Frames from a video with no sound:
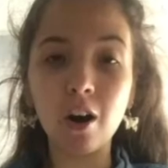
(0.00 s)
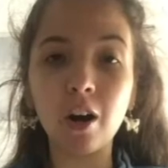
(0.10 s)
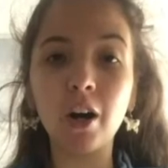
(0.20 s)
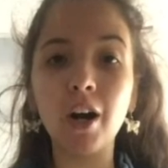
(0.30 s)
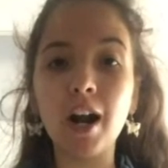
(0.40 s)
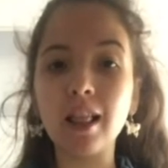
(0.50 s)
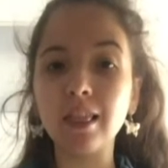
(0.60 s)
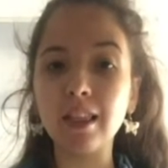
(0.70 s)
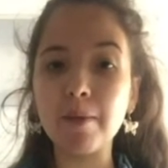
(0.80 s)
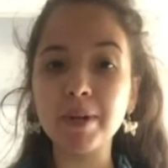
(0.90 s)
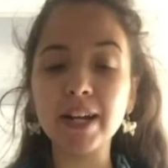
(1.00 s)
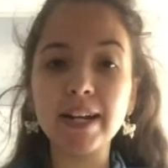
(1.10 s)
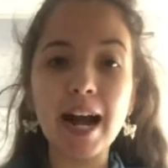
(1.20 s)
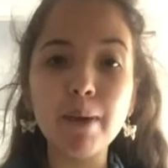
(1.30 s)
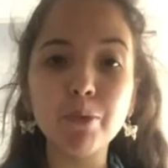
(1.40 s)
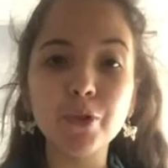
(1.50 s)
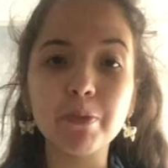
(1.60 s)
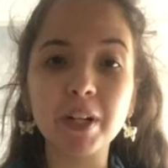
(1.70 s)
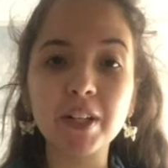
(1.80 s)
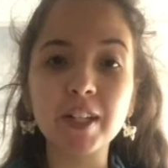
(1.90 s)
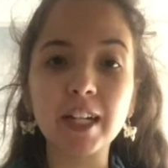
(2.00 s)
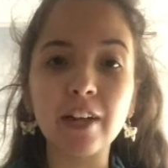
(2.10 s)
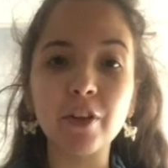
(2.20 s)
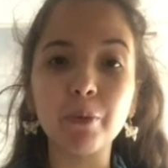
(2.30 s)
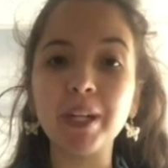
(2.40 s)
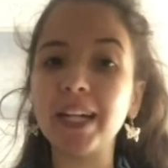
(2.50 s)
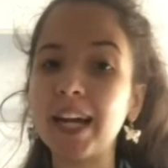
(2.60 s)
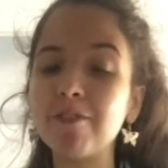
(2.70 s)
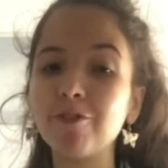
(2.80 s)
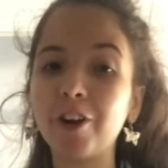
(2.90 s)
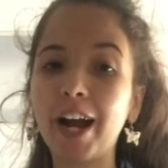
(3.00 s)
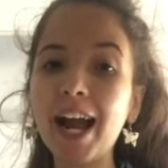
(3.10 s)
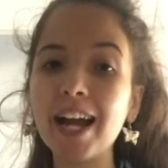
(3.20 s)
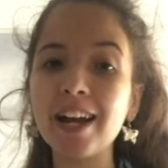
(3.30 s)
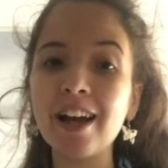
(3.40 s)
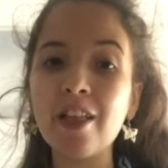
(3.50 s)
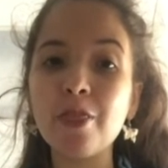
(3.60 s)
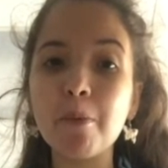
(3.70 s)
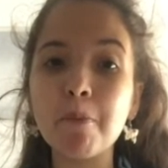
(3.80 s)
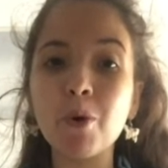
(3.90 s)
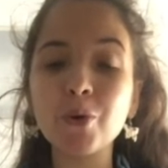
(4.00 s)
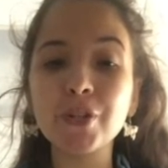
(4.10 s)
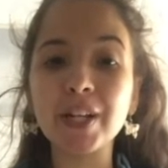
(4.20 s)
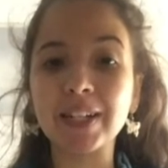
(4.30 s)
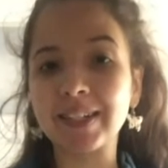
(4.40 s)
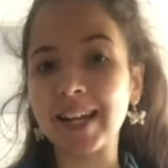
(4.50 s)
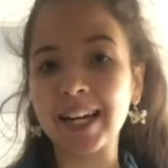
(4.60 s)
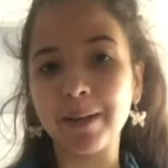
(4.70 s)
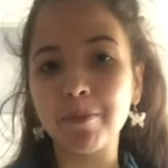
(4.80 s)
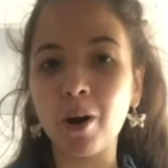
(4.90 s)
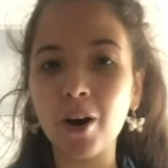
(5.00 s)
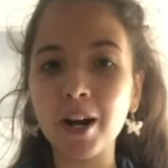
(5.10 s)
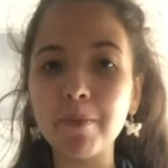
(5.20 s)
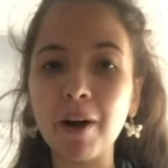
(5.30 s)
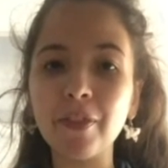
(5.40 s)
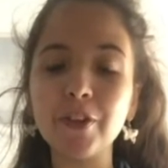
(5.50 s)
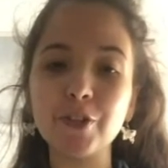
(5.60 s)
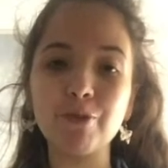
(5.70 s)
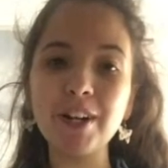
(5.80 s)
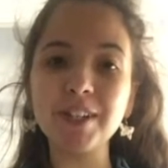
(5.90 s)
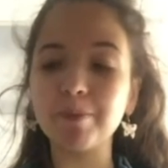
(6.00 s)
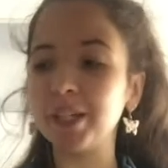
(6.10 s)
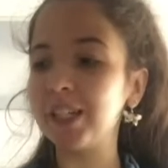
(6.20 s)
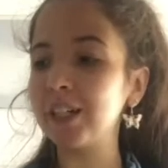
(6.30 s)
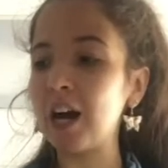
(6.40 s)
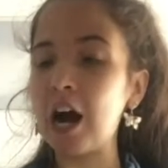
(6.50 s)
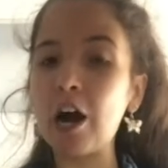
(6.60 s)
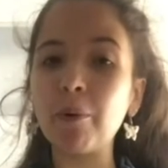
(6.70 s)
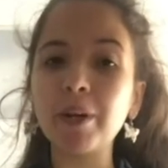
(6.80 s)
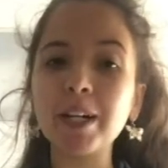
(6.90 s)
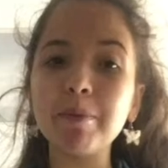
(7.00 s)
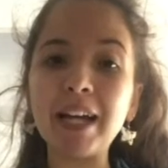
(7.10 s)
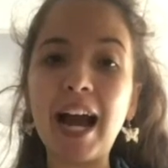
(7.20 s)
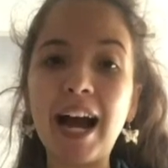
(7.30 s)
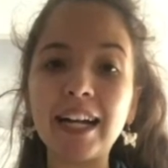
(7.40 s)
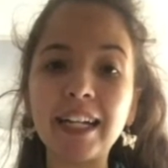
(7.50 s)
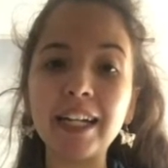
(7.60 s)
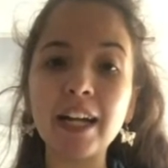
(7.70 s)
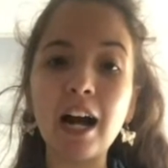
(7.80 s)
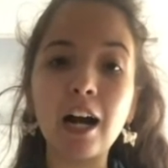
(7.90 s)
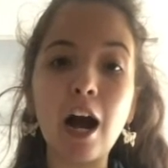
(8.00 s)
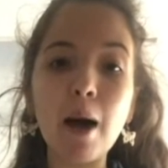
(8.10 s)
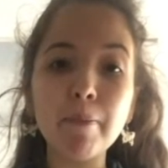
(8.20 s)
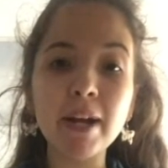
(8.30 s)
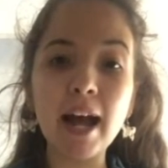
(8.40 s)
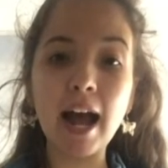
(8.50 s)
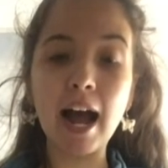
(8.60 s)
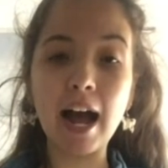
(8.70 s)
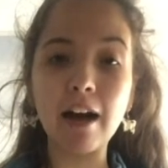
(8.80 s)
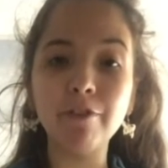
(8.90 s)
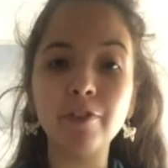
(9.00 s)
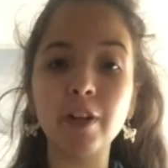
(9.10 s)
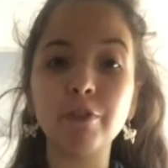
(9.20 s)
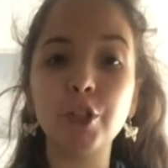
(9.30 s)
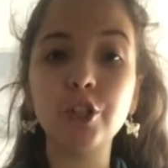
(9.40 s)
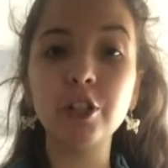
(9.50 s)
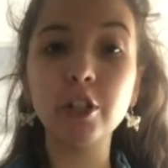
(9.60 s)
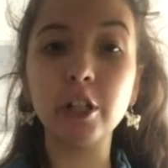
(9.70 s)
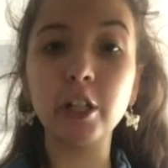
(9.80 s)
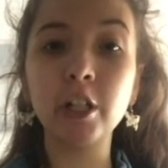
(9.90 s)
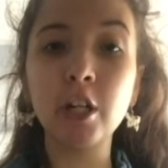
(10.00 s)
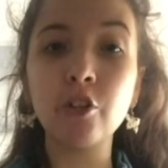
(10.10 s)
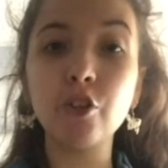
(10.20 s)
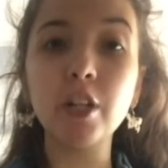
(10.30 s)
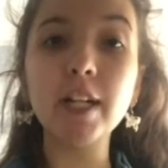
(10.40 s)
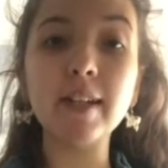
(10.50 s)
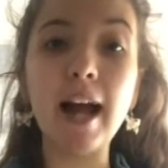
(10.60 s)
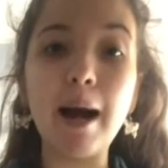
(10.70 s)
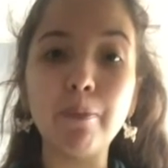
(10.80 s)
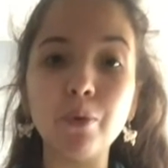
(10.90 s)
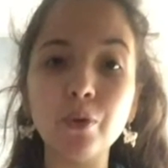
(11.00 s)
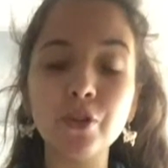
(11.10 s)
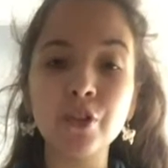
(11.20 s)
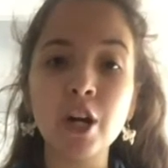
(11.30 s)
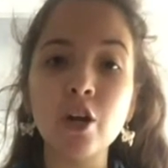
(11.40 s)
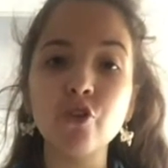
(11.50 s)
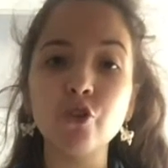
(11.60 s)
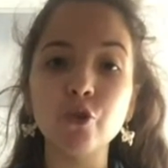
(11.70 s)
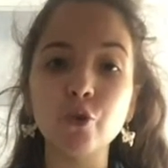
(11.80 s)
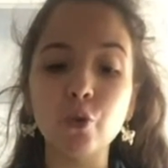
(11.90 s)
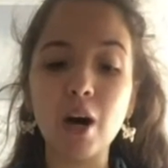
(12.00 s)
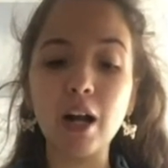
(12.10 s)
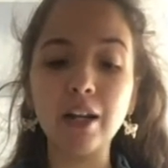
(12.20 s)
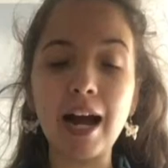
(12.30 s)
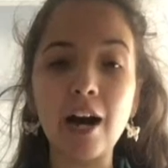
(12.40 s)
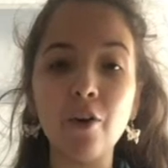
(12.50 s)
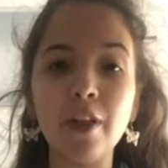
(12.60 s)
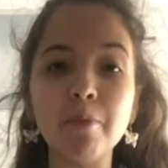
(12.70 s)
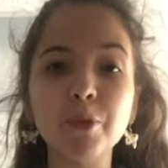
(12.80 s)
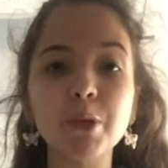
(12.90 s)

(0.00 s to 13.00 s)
Our lemon and apples mixed together, we can't forget the most exciting part about this recipe. We're going to be adding 1.5 cups of sugar to these apples to allow them to